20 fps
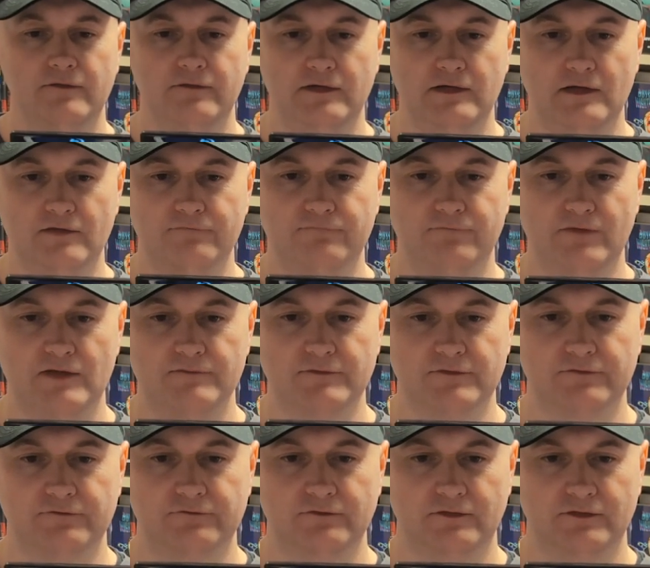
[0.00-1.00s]
the
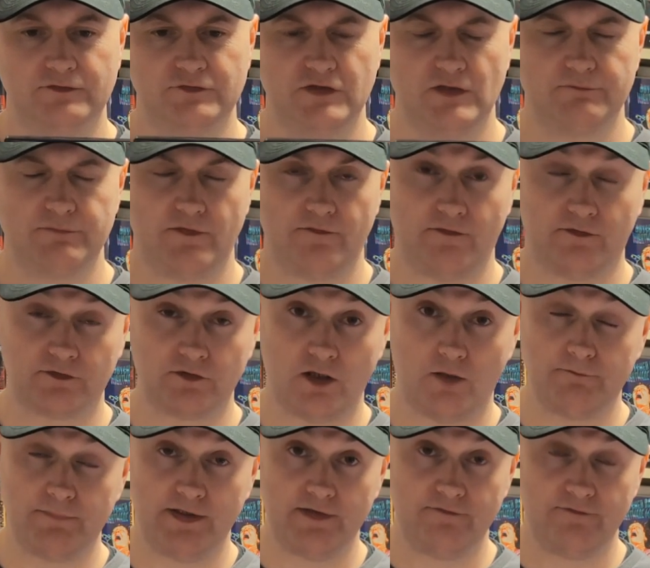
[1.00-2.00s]
famous ship the
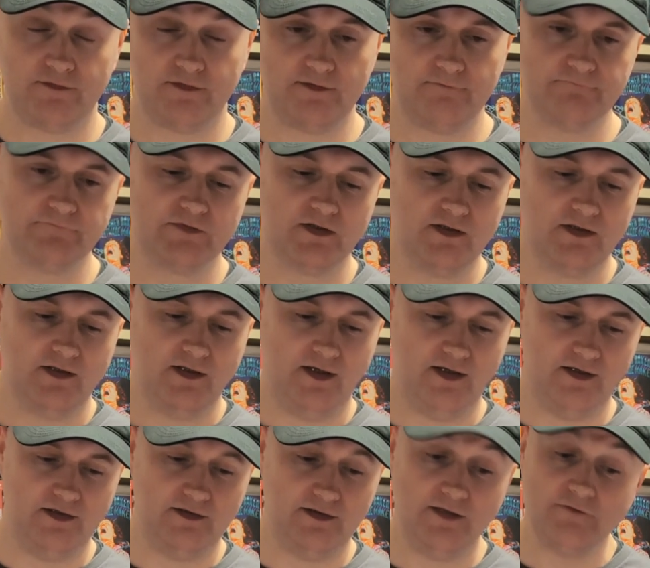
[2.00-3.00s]
Carpathia.
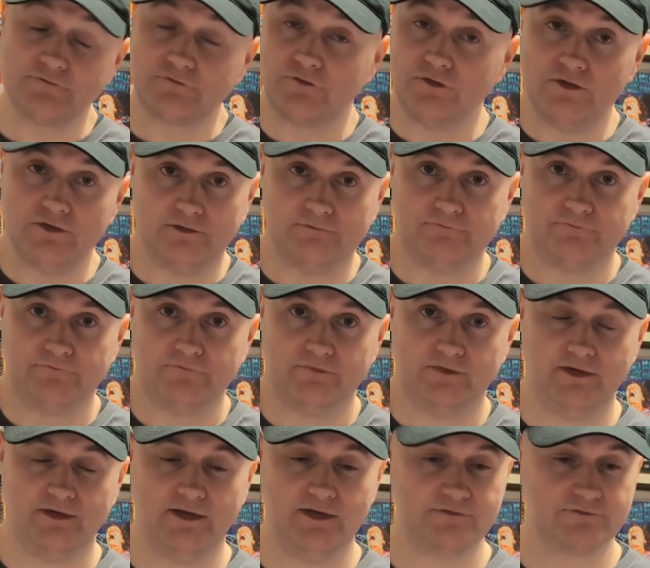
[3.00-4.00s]
It's good.
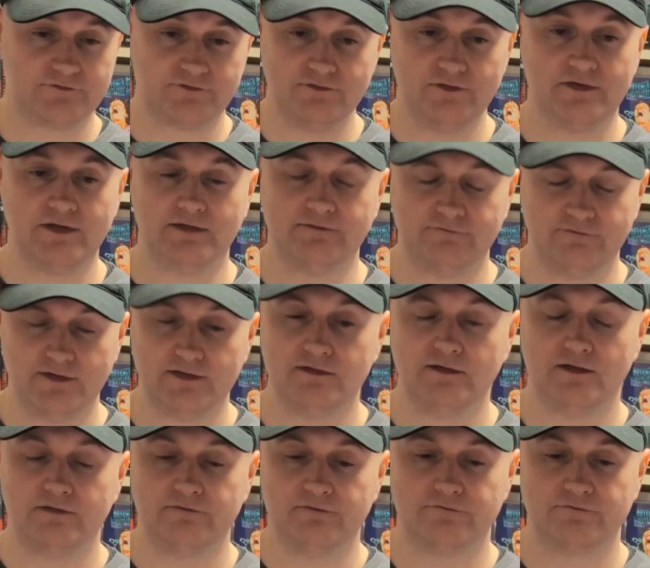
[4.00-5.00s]
It's good. I did
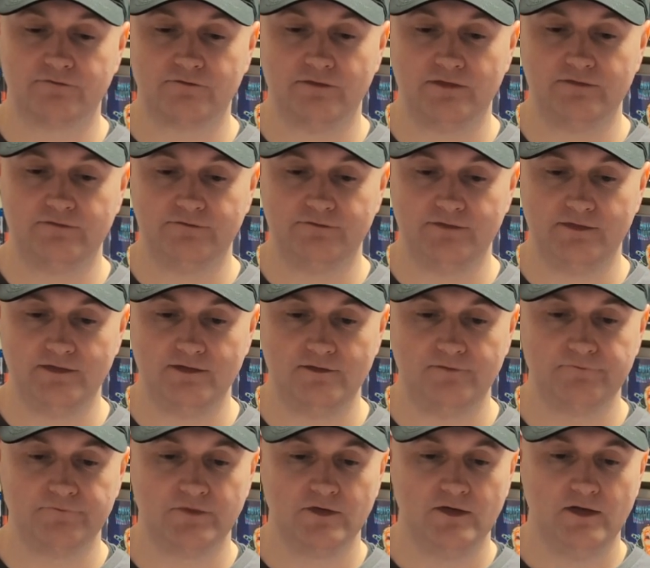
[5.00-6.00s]
like this a great
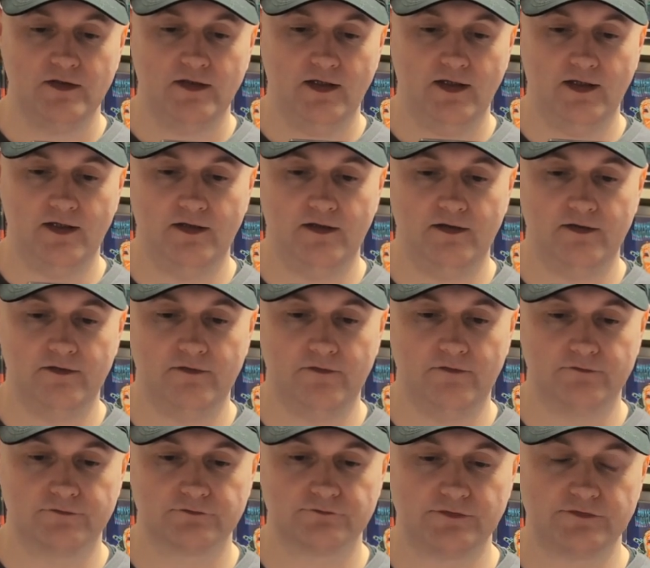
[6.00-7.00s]
deal.
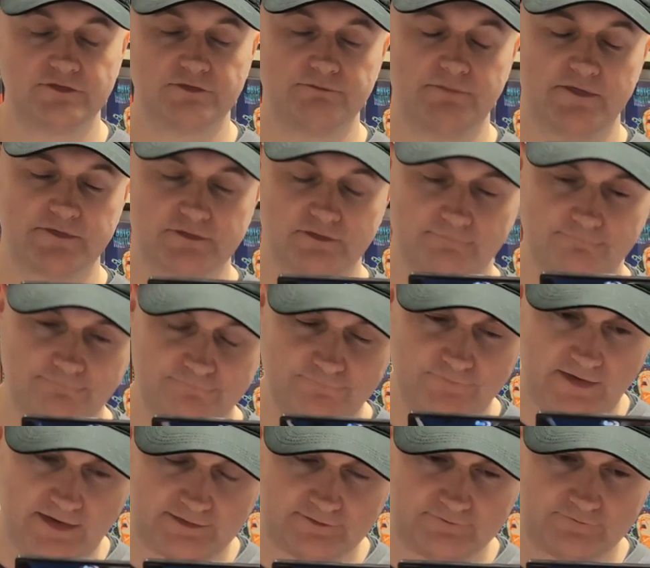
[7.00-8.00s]
Some great special
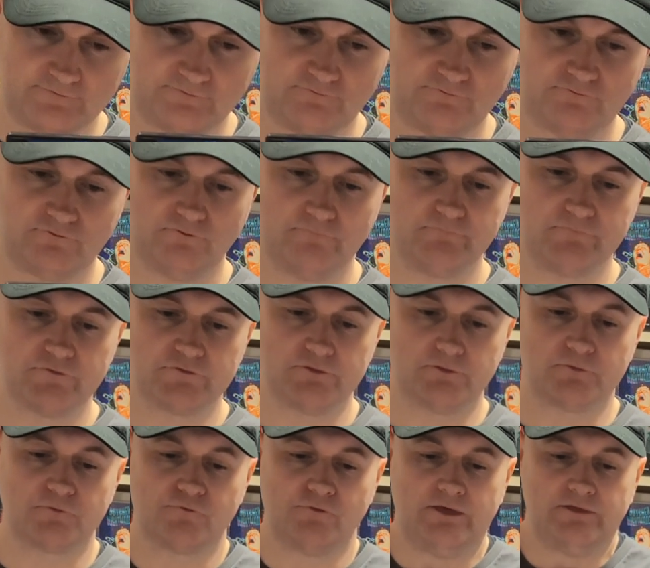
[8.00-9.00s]
effects,
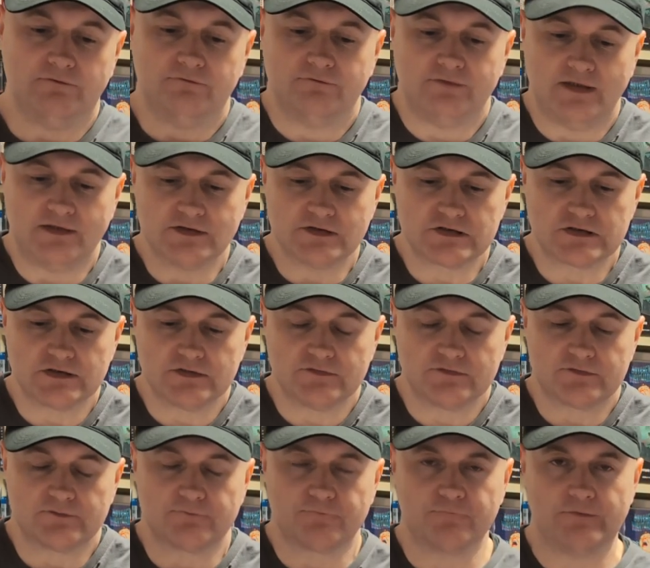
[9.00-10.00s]
some great tension,
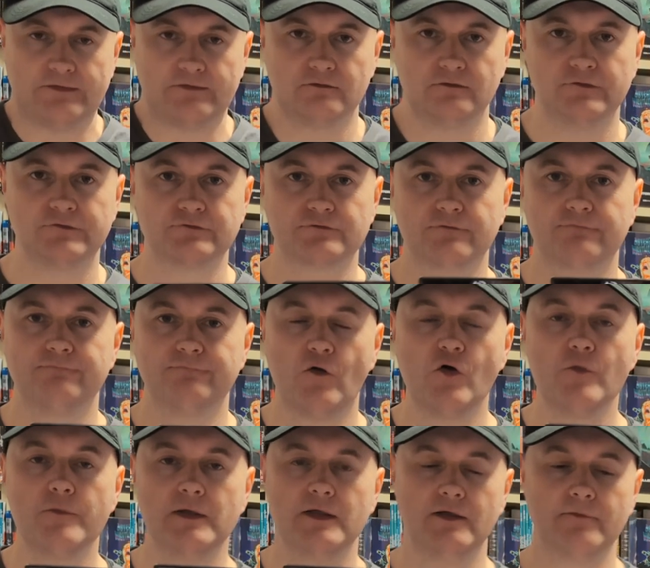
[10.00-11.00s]
some great
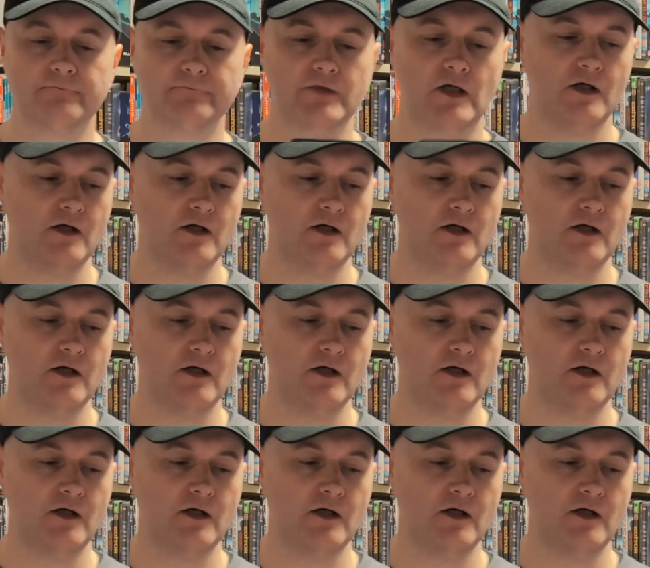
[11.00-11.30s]
claustrophobia